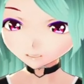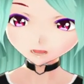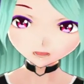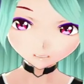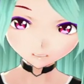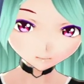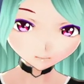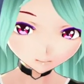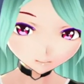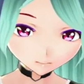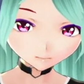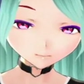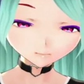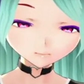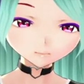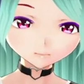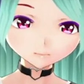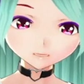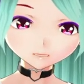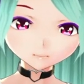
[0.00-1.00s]
wasn't
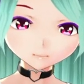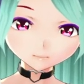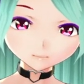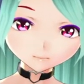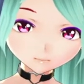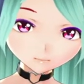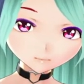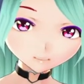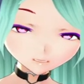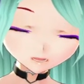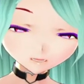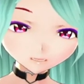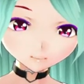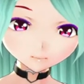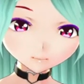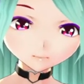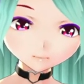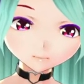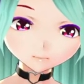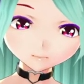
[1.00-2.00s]
home. She was working.
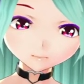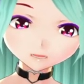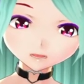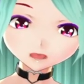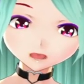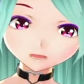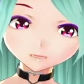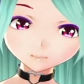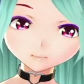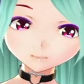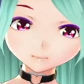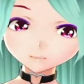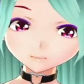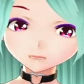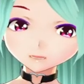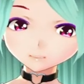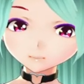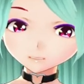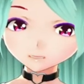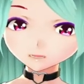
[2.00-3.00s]
They thought it
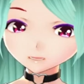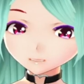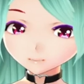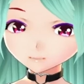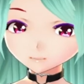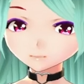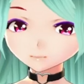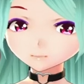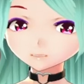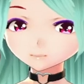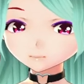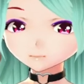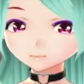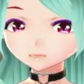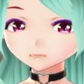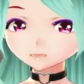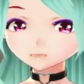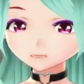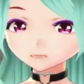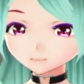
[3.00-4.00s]
was an intruder at
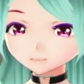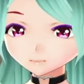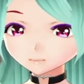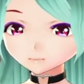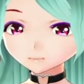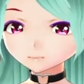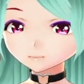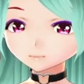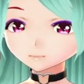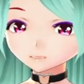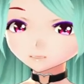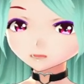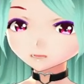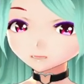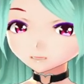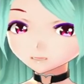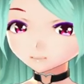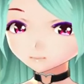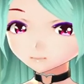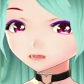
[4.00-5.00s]
first when they realized it
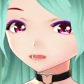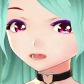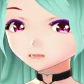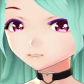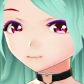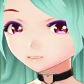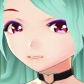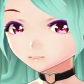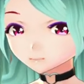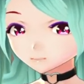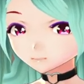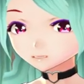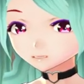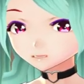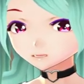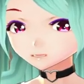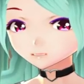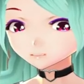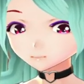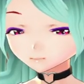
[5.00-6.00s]
was Annabelle
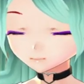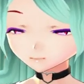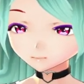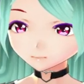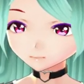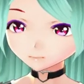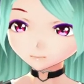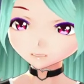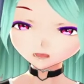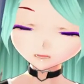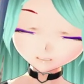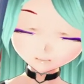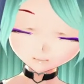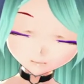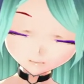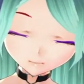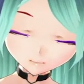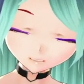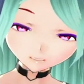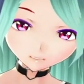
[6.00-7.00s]
because Annabelle
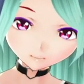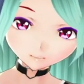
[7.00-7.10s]
was still in